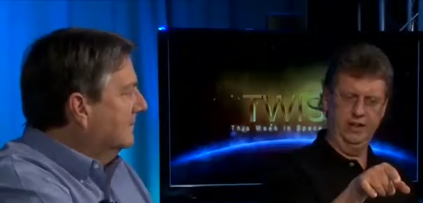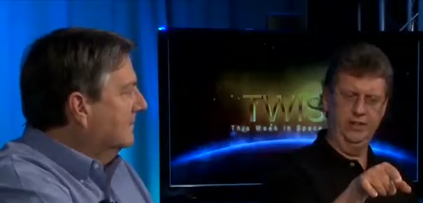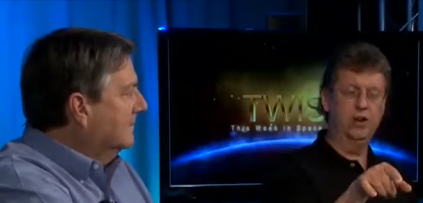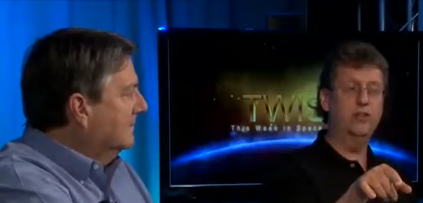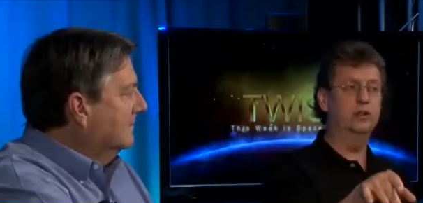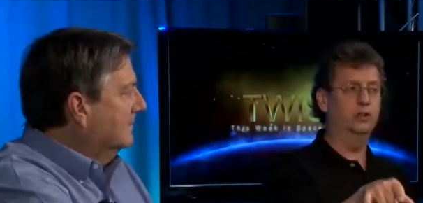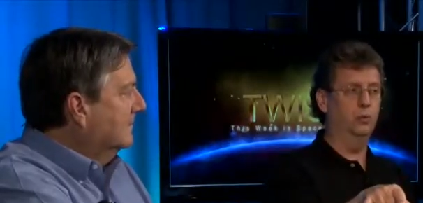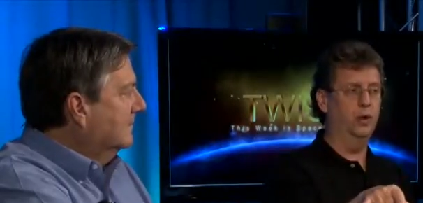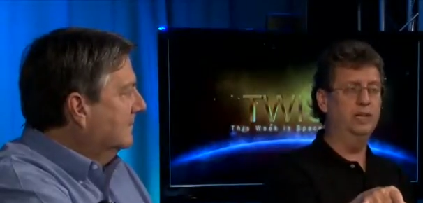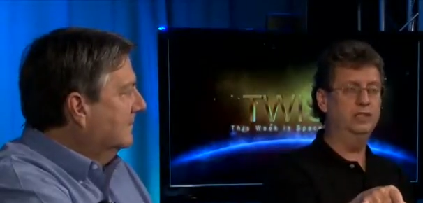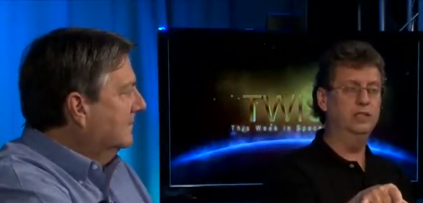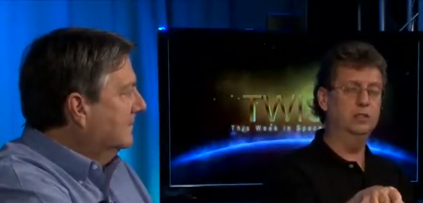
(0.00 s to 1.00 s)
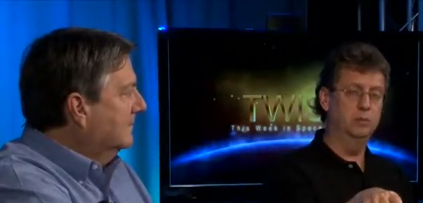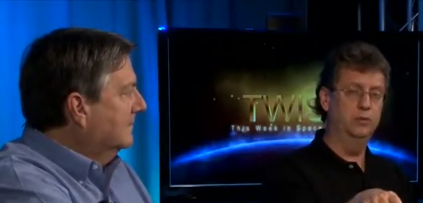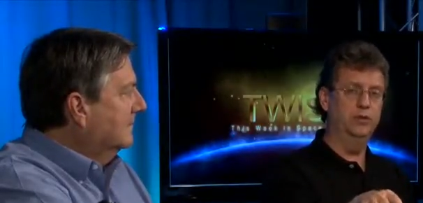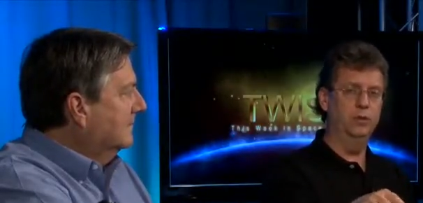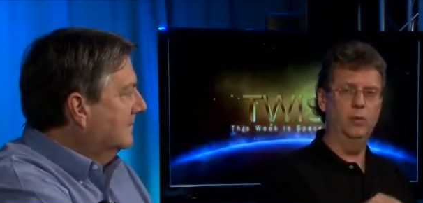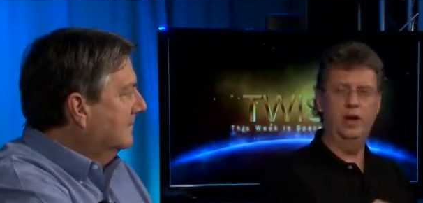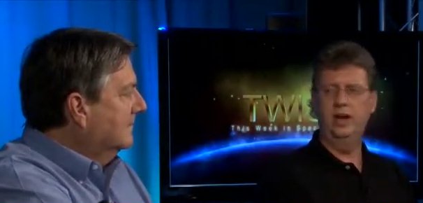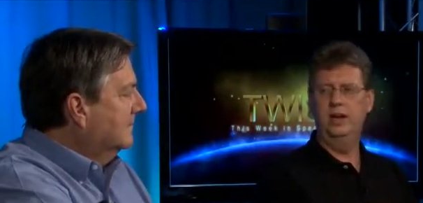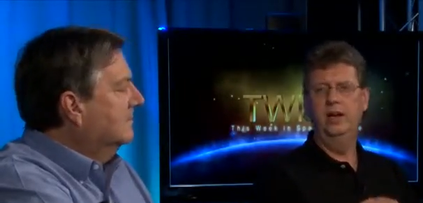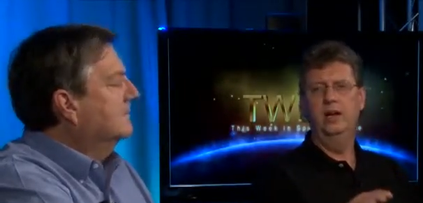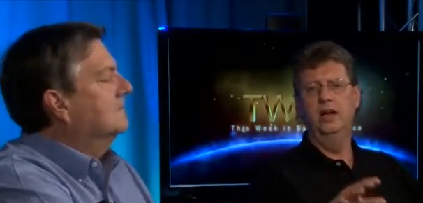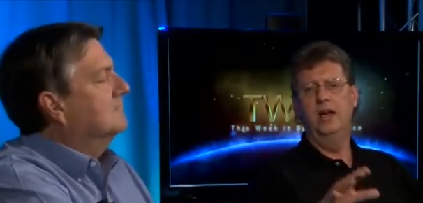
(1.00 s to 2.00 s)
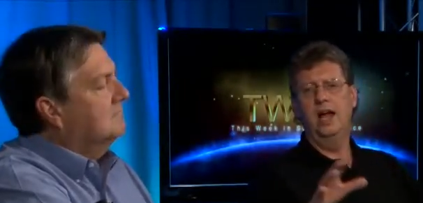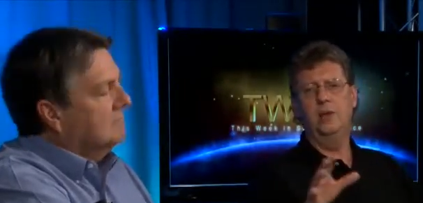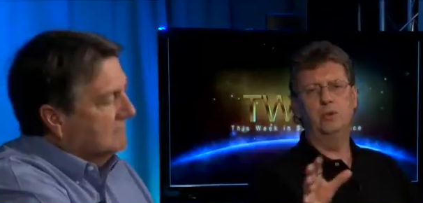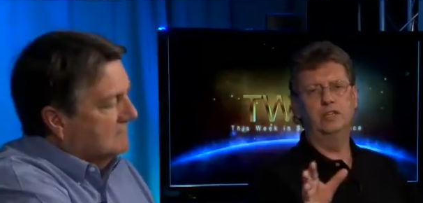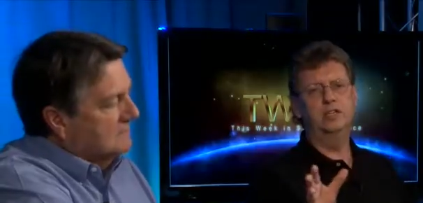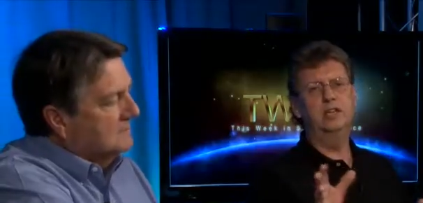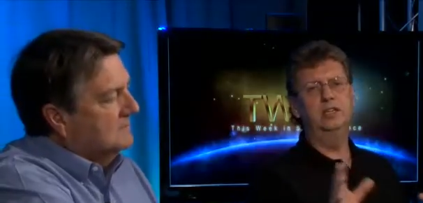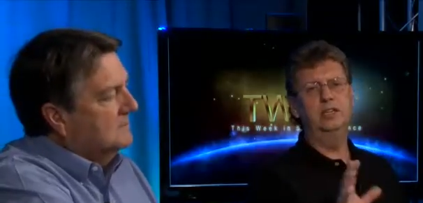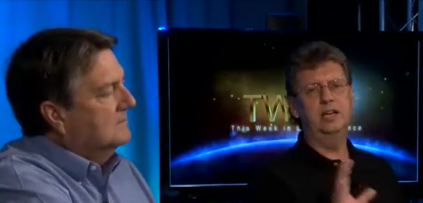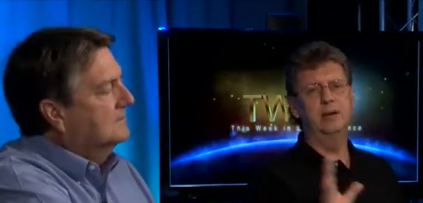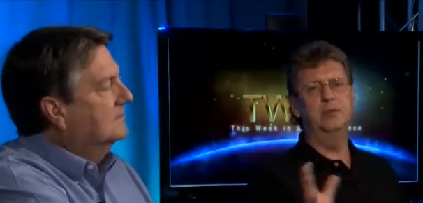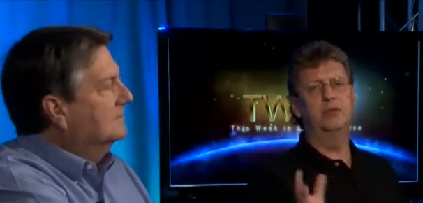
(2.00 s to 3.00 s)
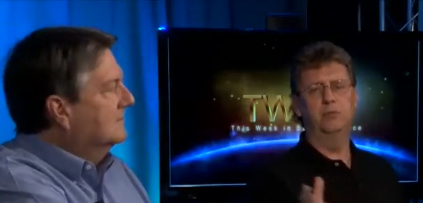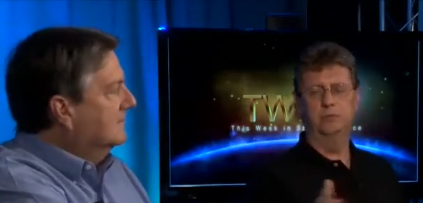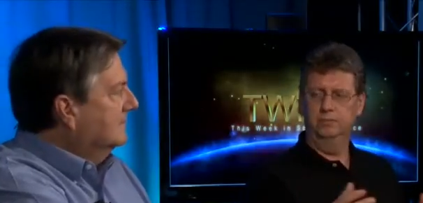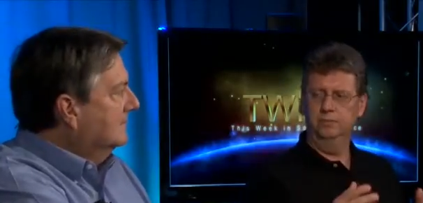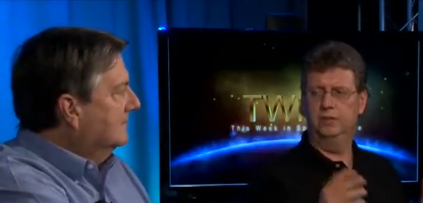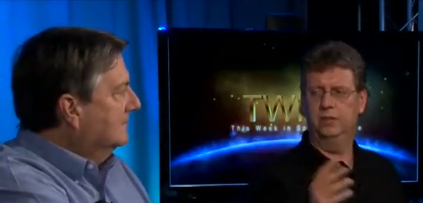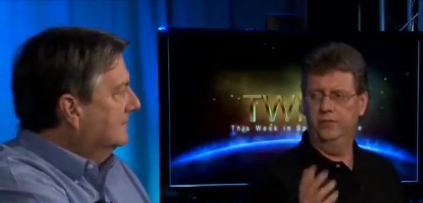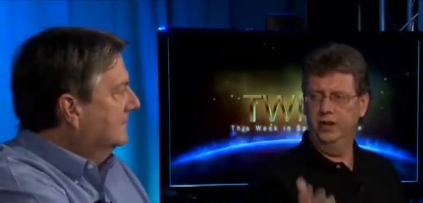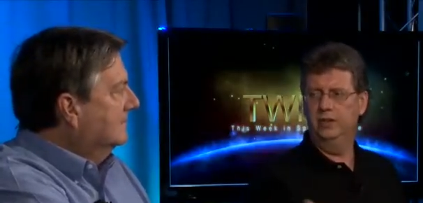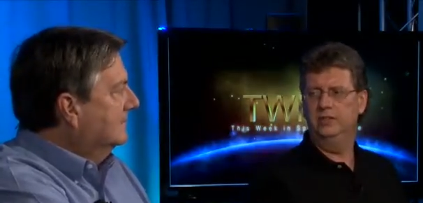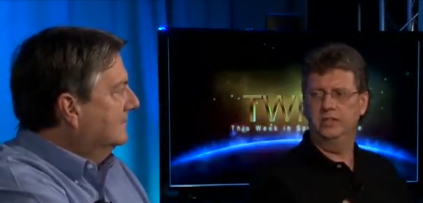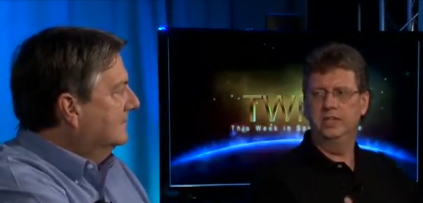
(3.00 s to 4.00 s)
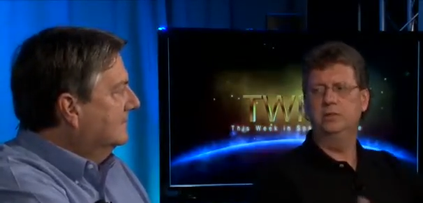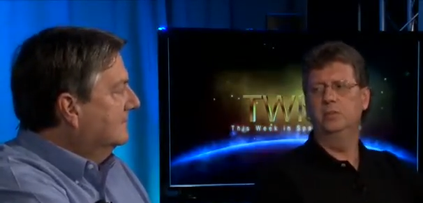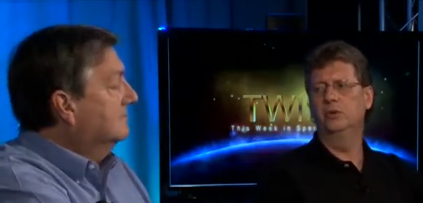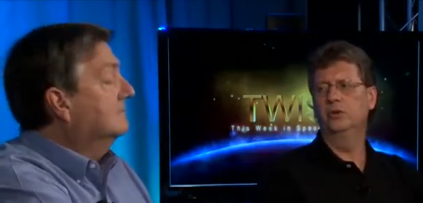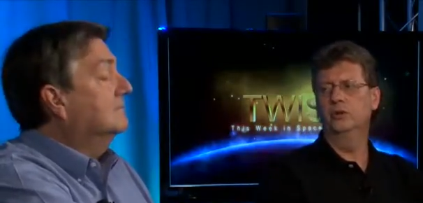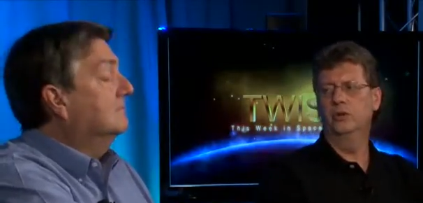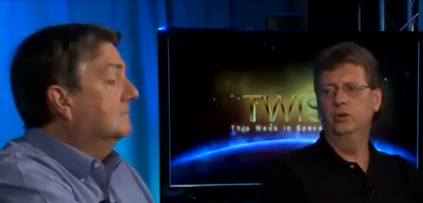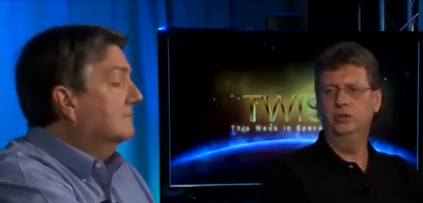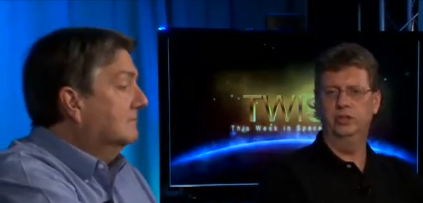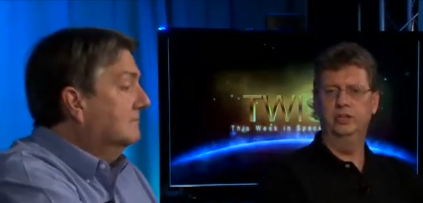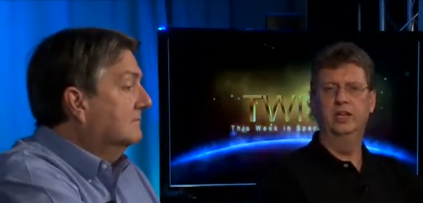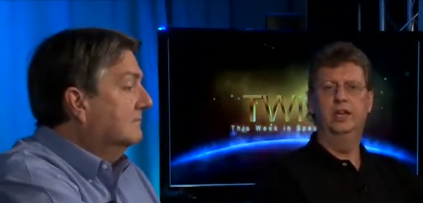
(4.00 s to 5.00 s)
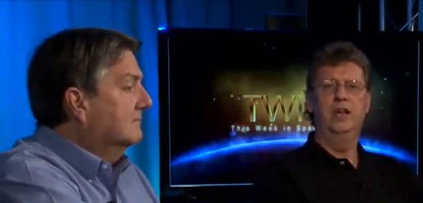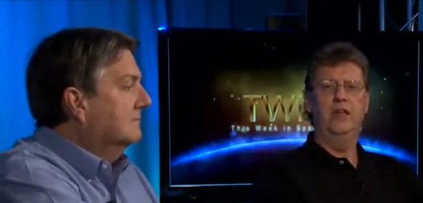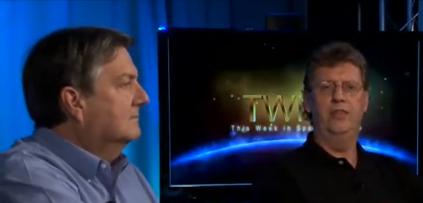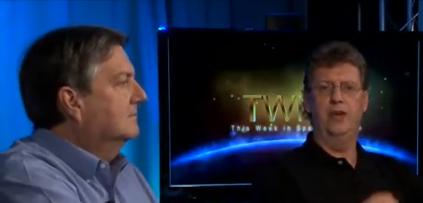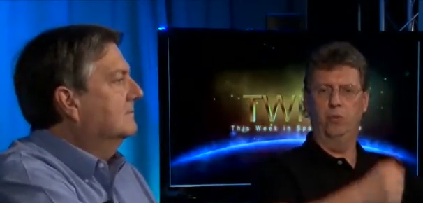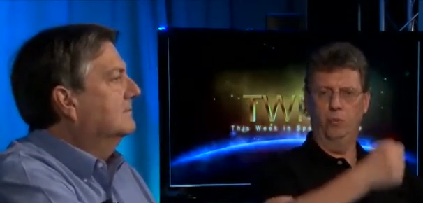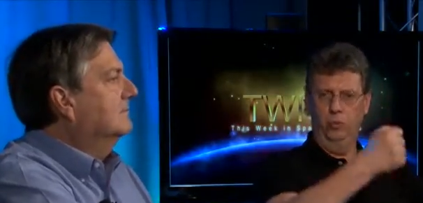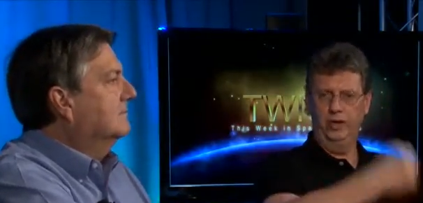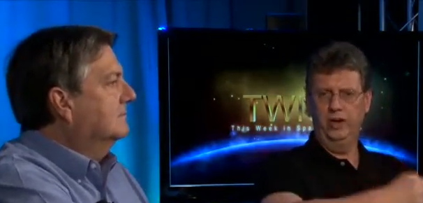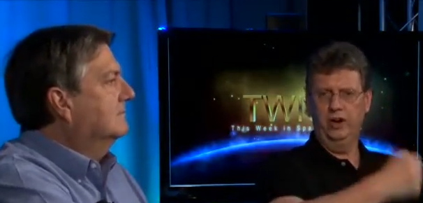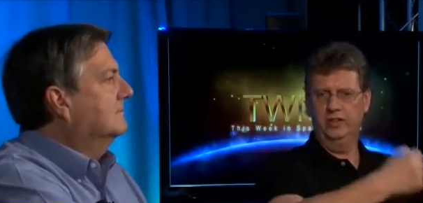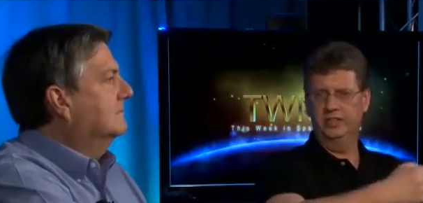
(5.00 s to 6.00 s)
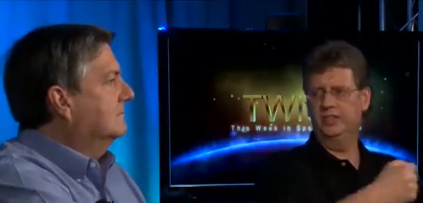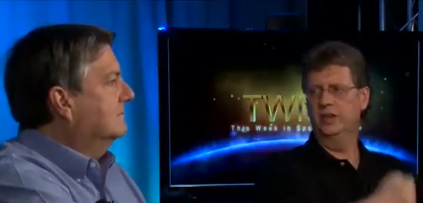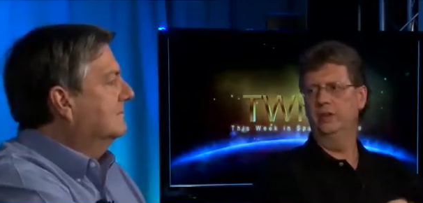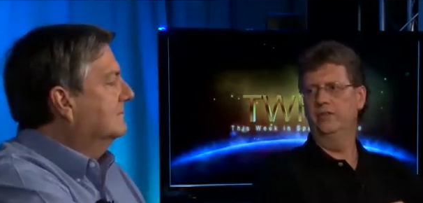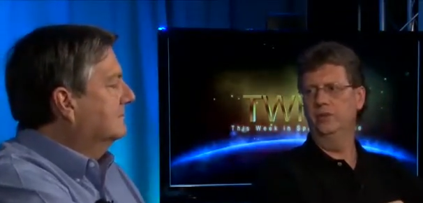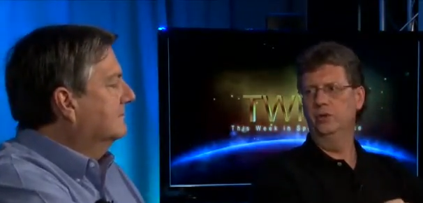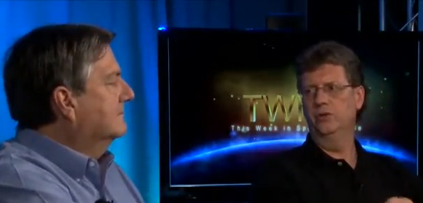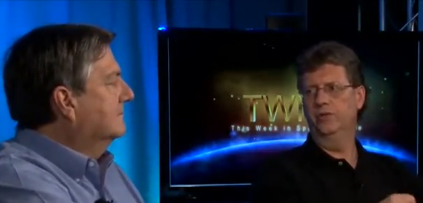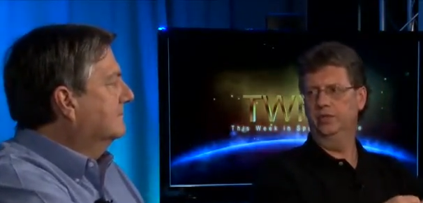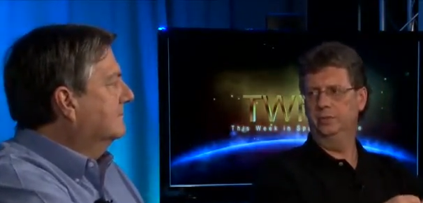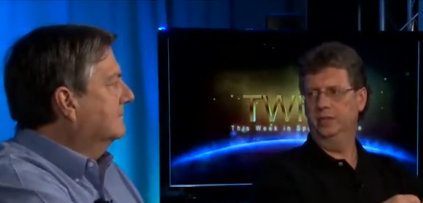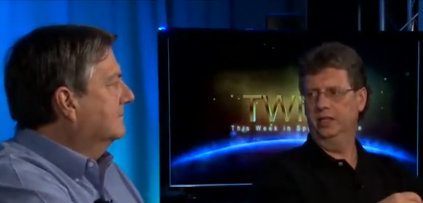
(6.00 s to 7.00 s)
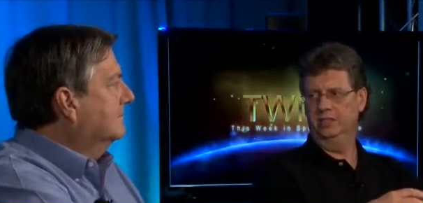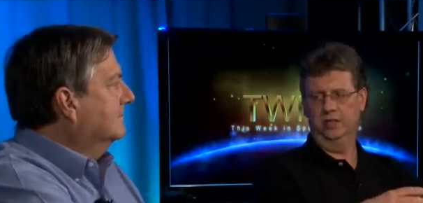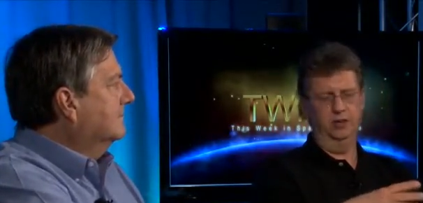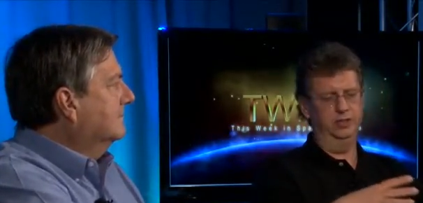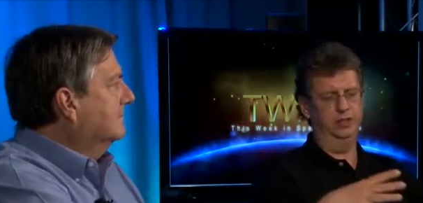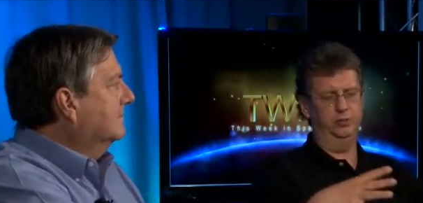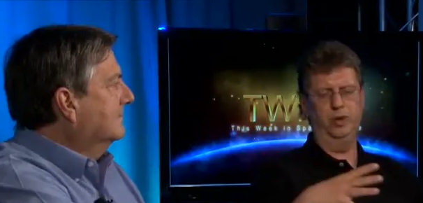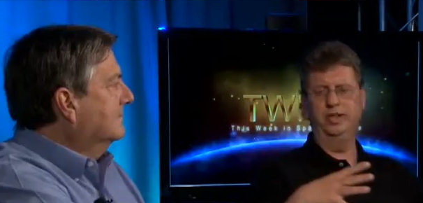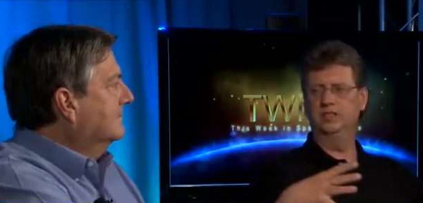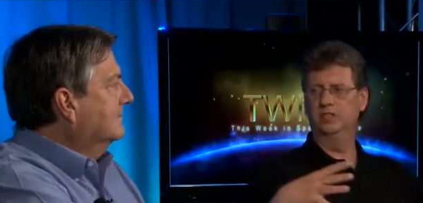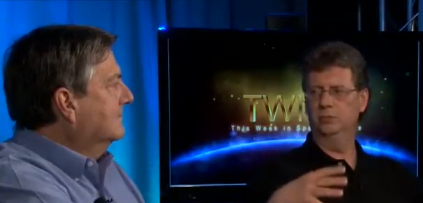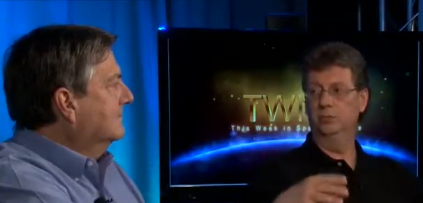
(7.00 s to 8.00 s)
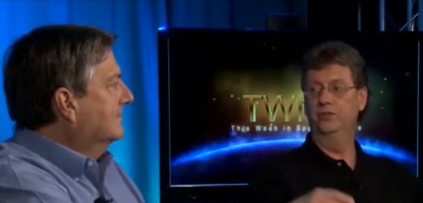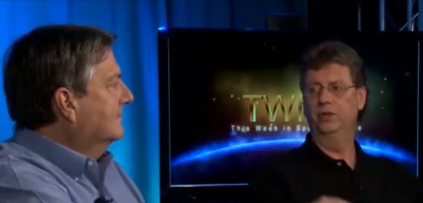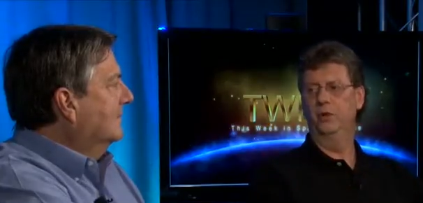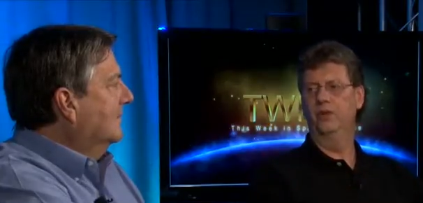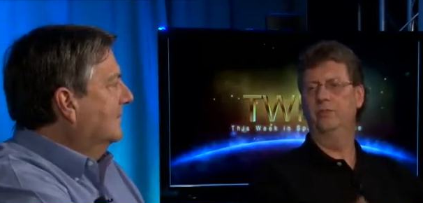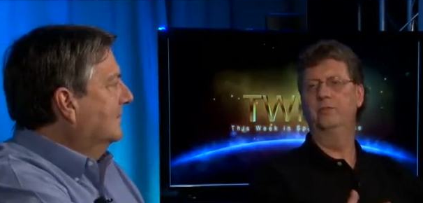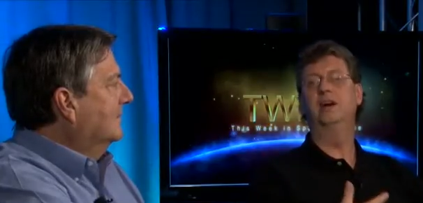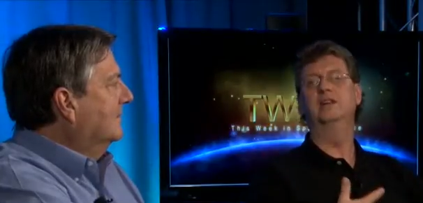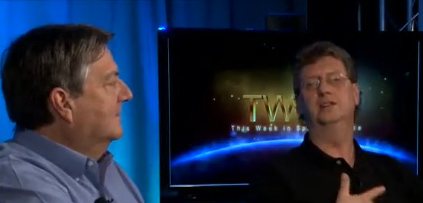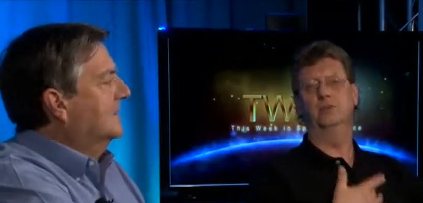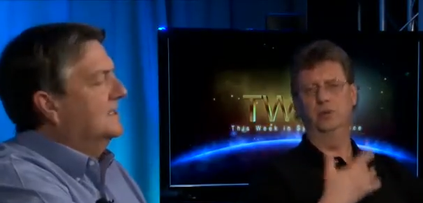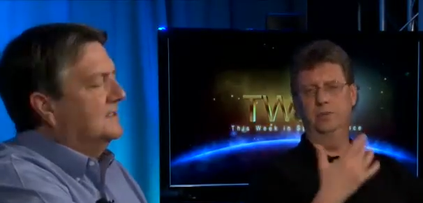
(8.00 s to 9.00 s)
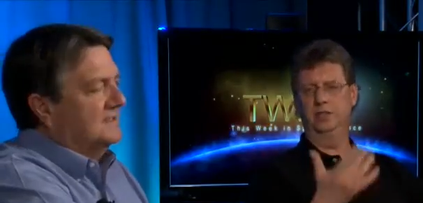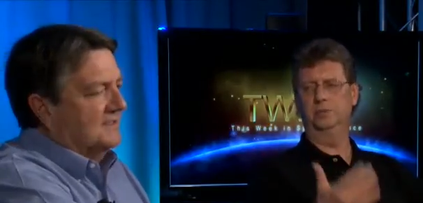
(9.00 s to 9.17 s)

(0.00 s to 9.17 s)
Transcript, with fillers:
Speaker 1: there, there's a raisin, it's moving away. And we suddenly come to the, to the very sensible conclusion that we are the center of the universe because all these raisins are moving away from us. So we exactly.